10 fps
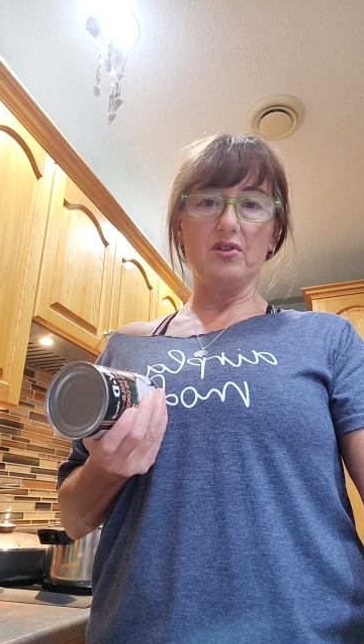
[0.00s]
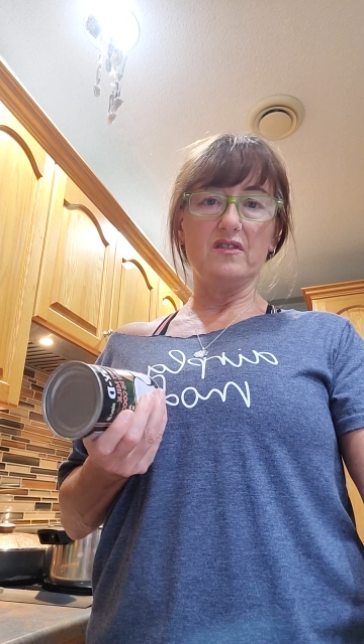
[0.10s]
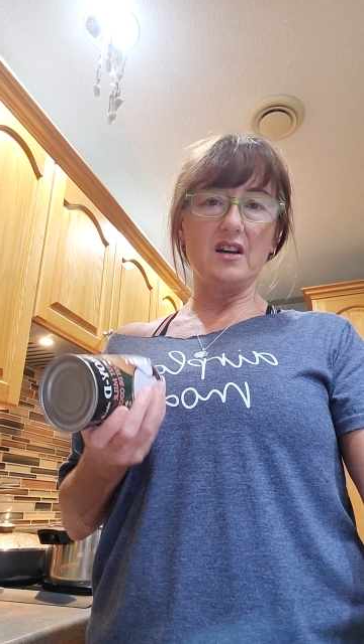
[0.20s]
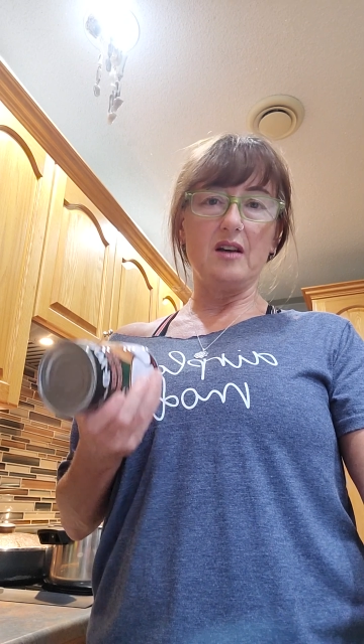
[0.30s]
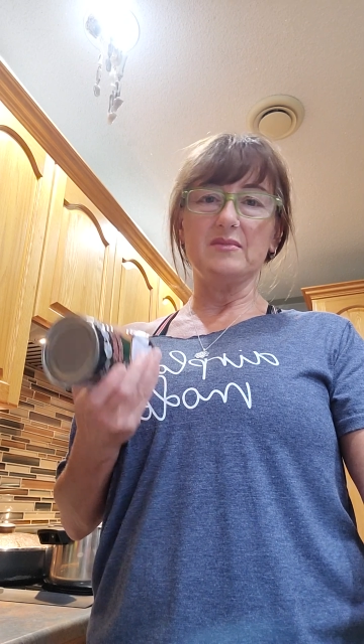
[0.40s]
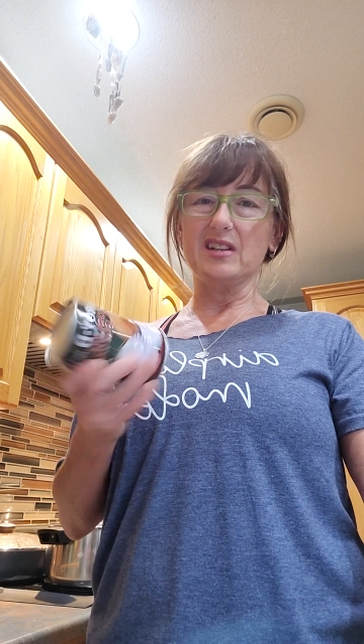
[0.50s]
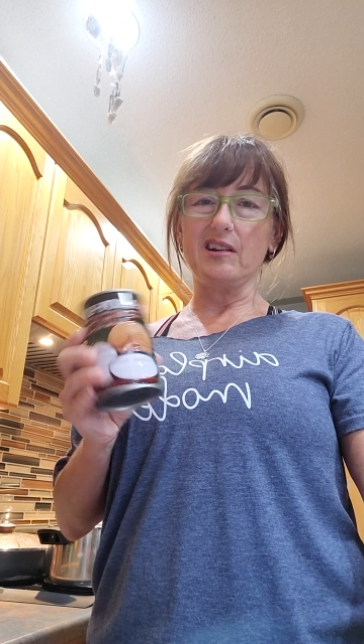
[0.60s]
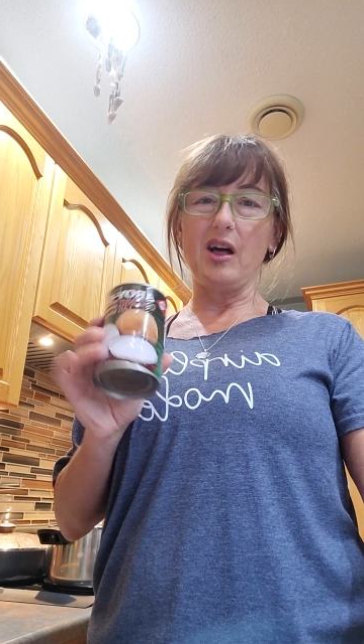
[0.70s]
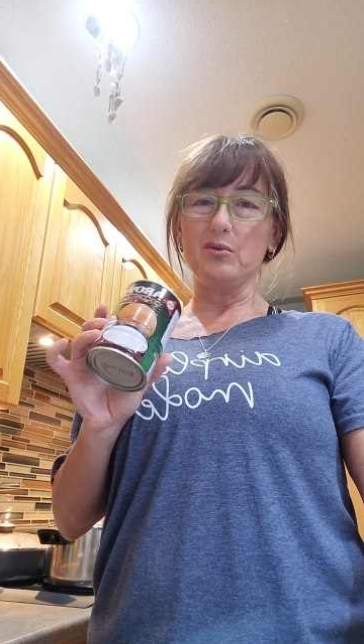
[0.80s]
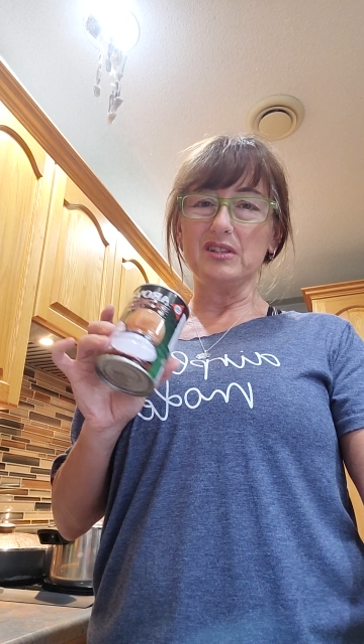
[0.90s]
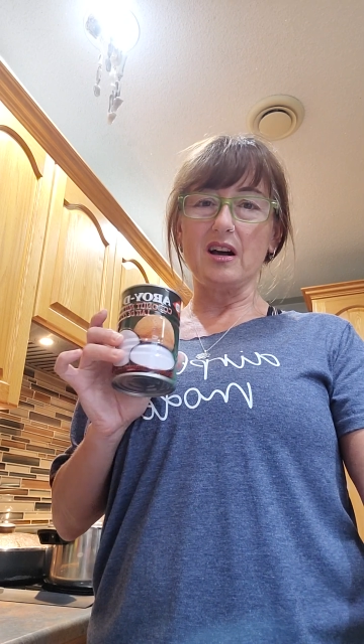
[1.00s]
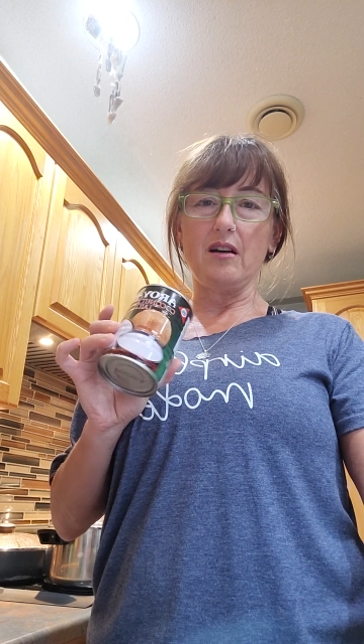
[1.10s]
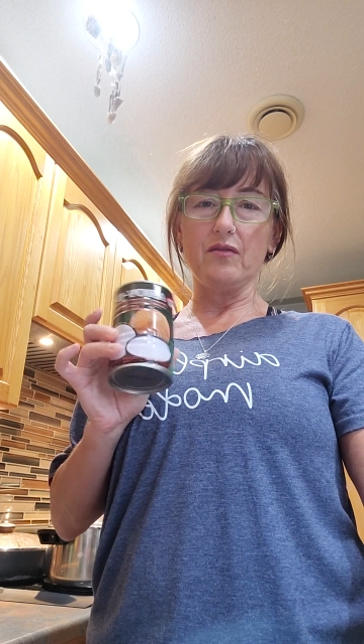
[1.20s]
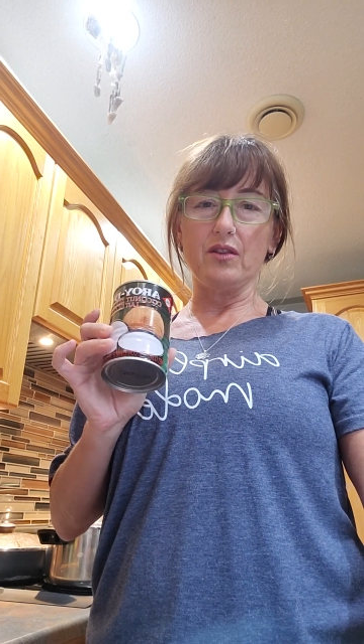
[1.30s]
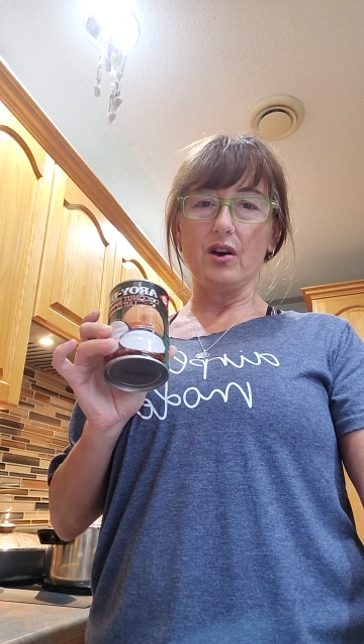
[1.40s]
of times it'll always call
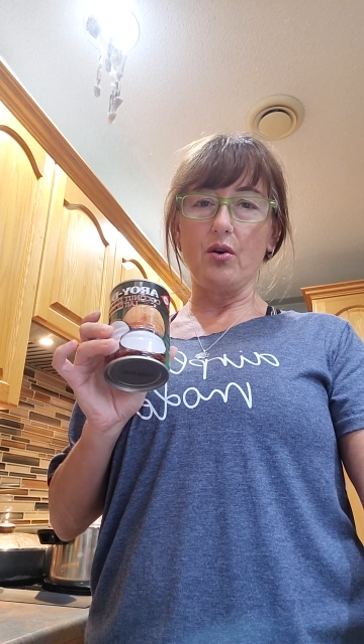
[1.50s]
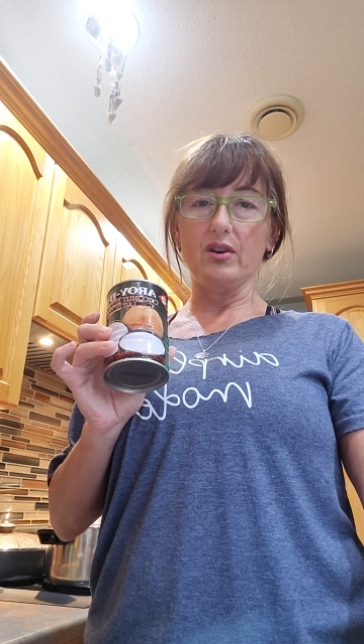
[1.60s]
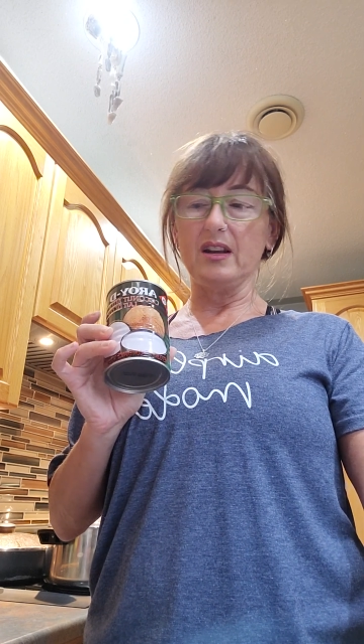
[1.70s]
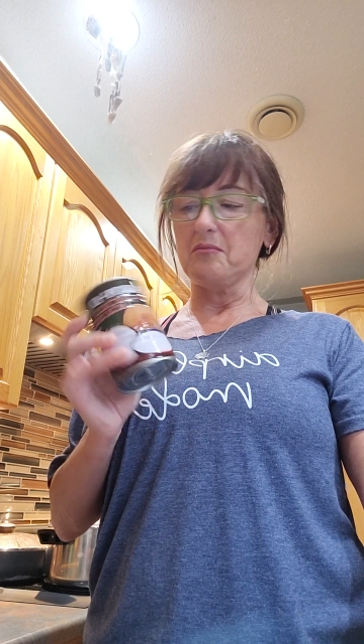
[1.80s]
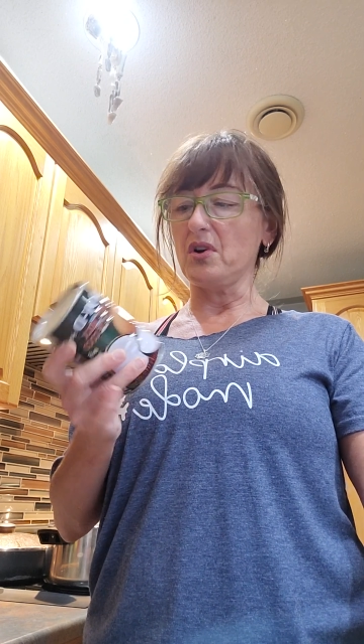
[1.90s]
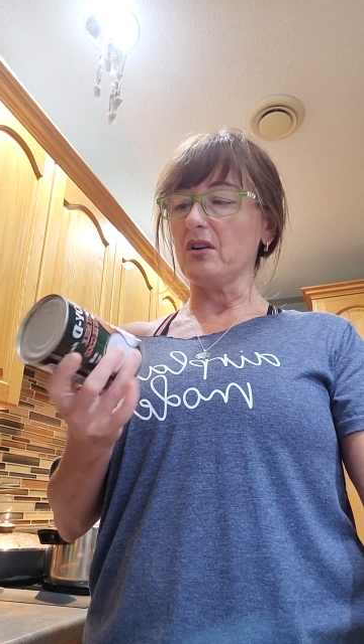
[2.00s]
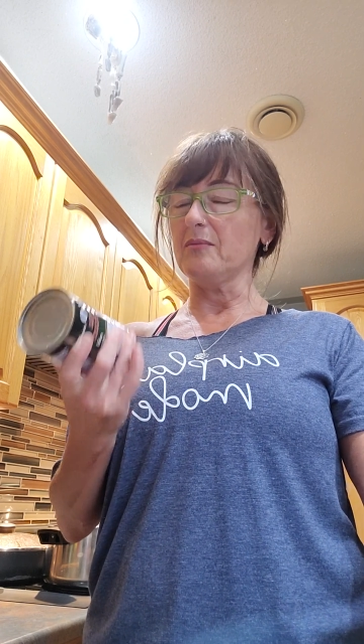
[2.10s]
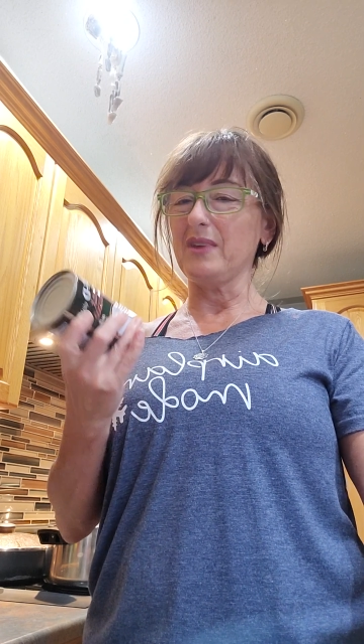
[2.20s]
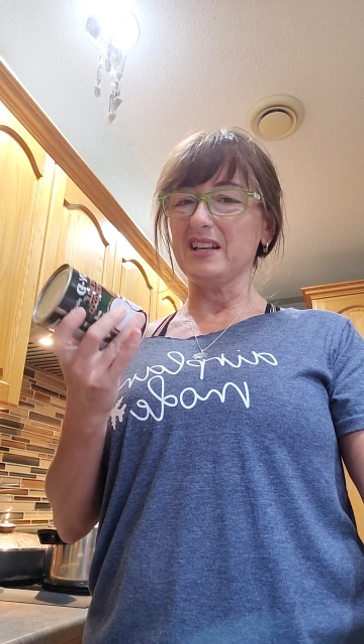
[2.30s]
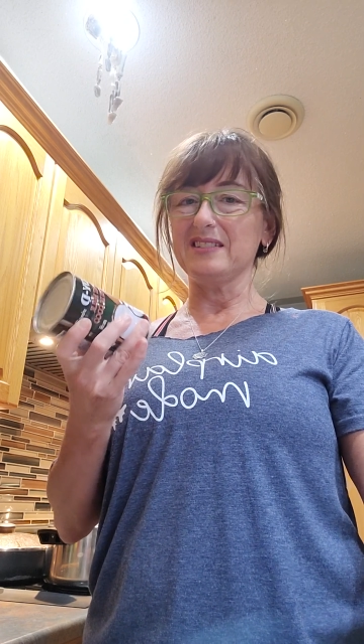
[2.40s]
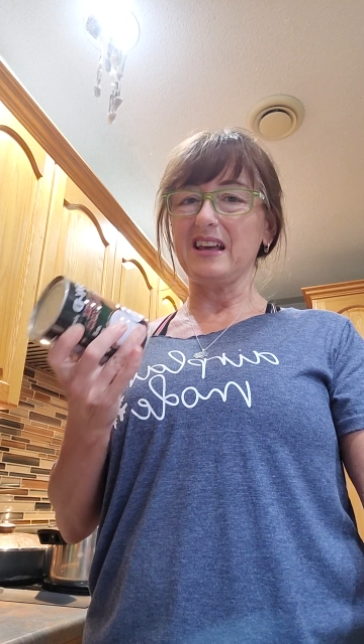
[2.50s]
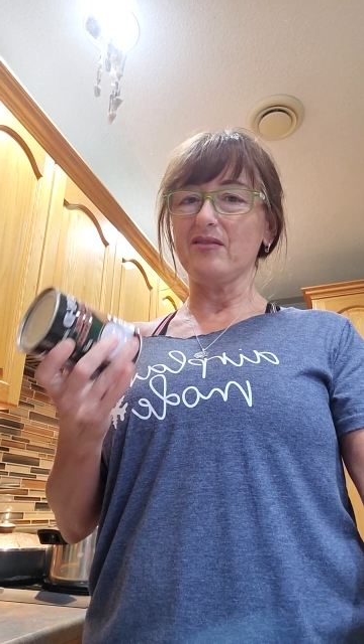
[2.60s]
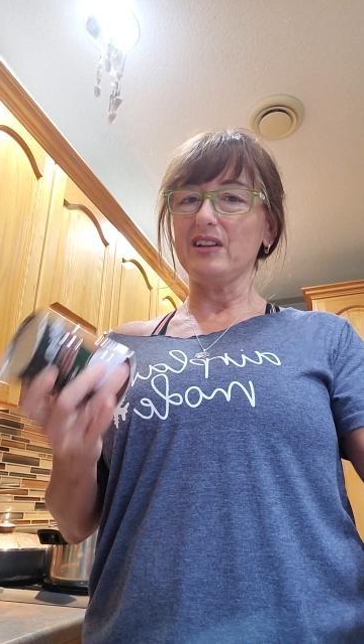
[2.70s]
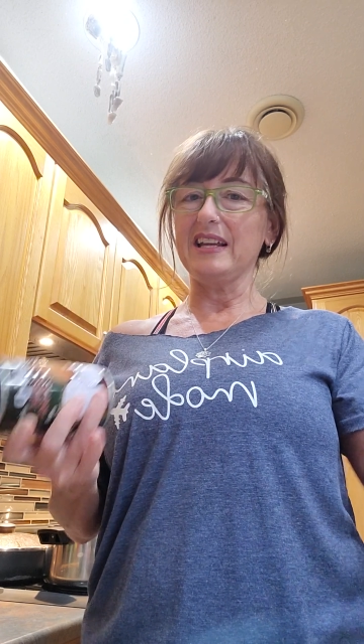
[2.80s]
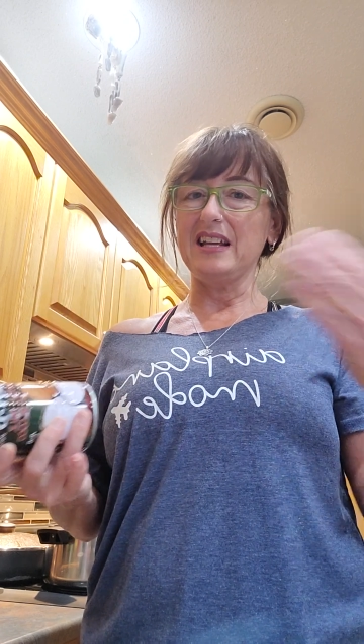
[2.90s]
for the coconut milk because that
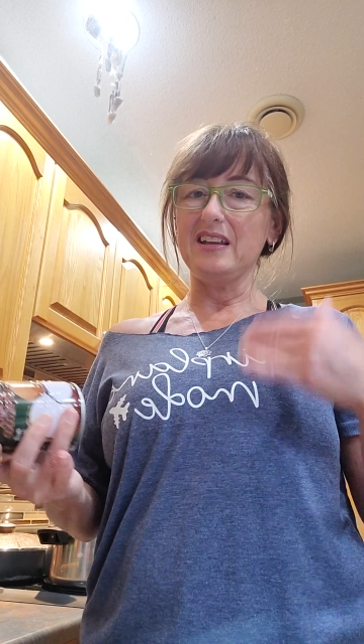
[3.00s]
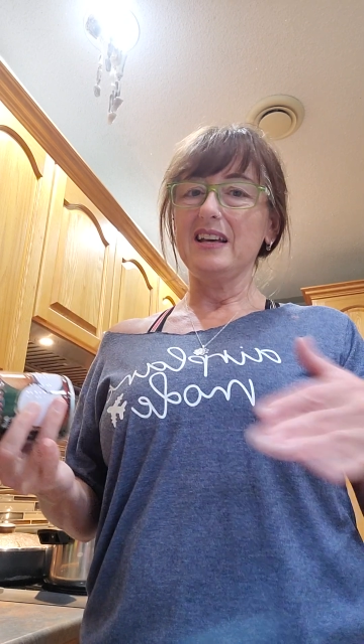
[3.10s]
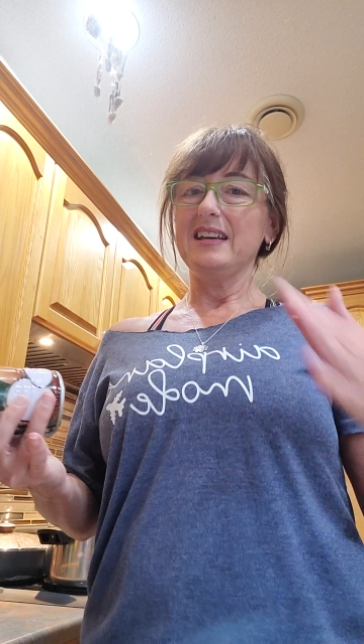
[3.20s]
really